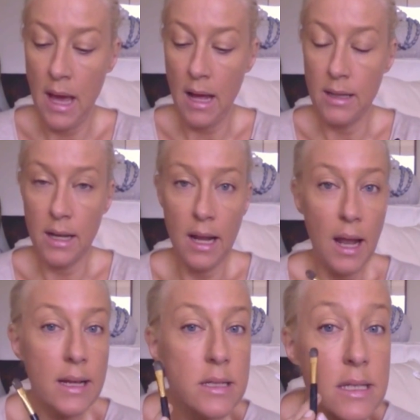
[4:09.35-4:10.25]
And then I
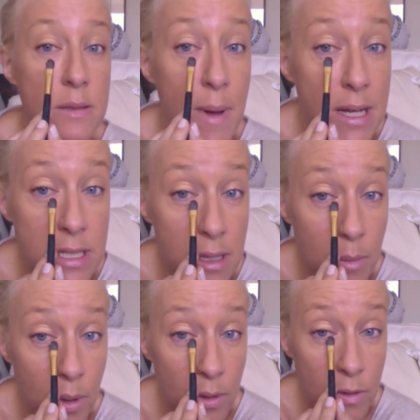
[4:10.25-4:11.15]
like to smash some
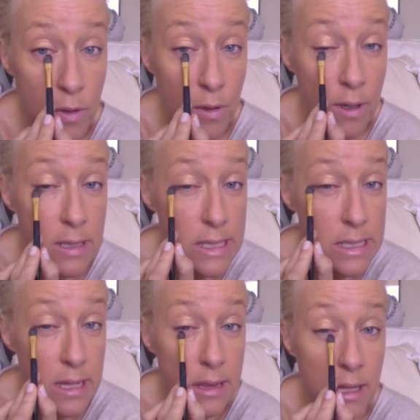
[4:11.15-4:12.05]
on too. Now, this
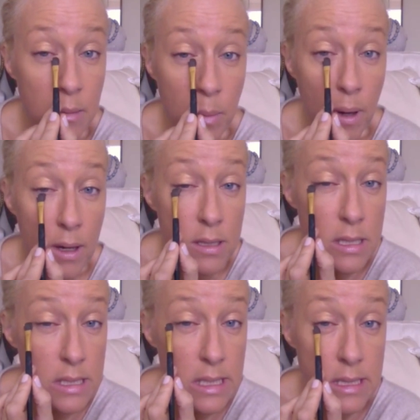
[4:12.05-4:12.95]
is a thick brush.
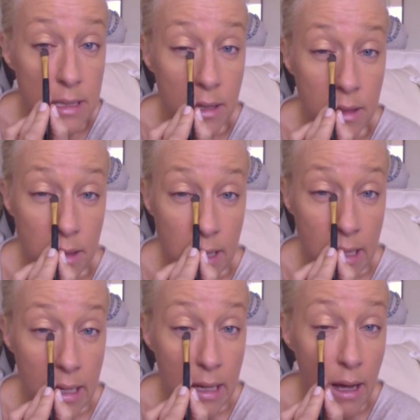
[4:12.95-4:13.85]
This isn't a
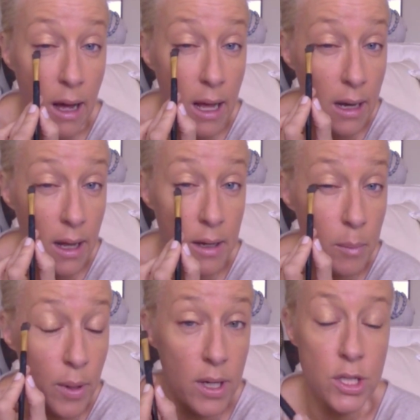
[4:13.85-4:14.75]
thin eyeliner
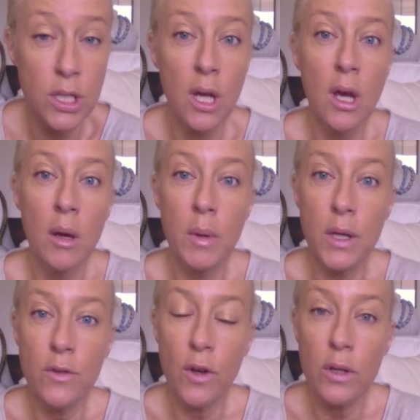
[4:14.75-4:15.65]
brush, but
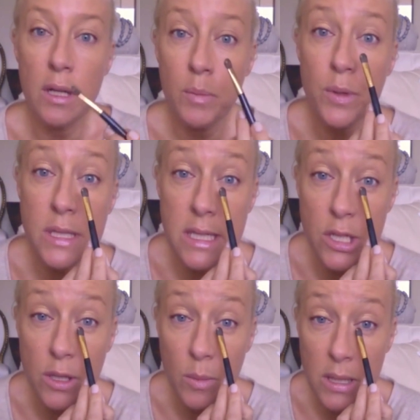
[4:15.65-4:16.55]
you don't need
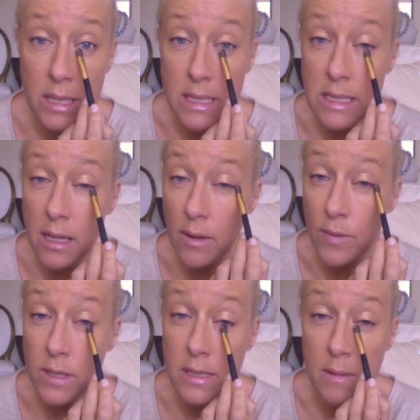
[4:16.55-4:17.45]
precision with this stuff.
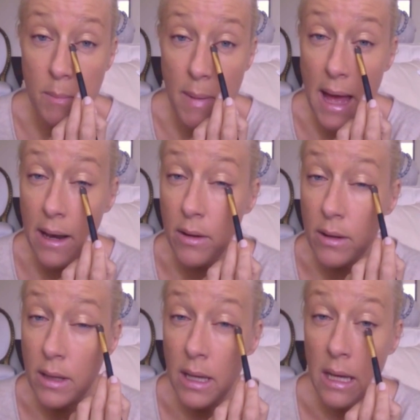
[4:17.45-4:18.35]
It doesn't
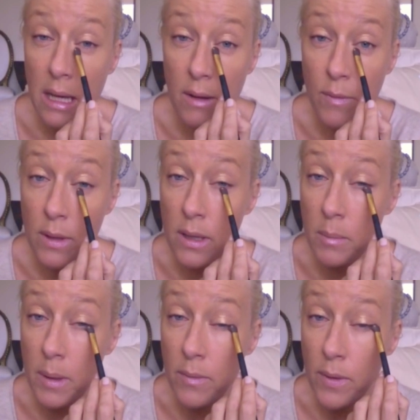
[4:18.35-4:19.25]
matter if a little
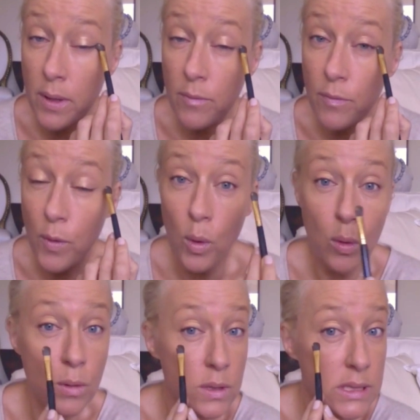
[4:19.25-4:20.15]
bit of it
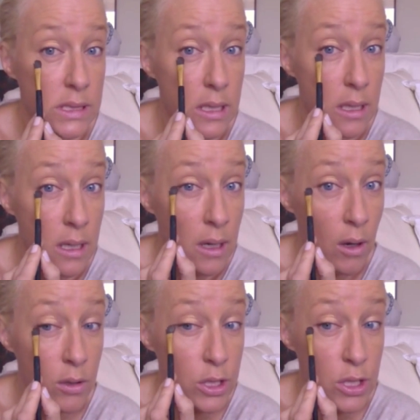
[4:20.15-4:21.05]
falls
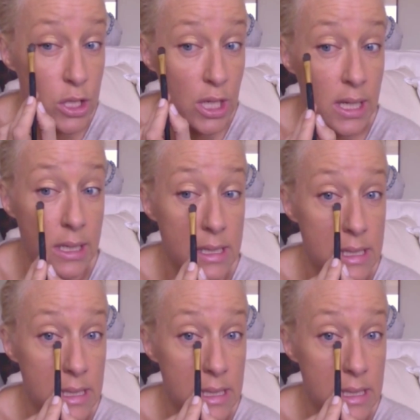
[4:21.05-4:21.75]
onto your cheeks.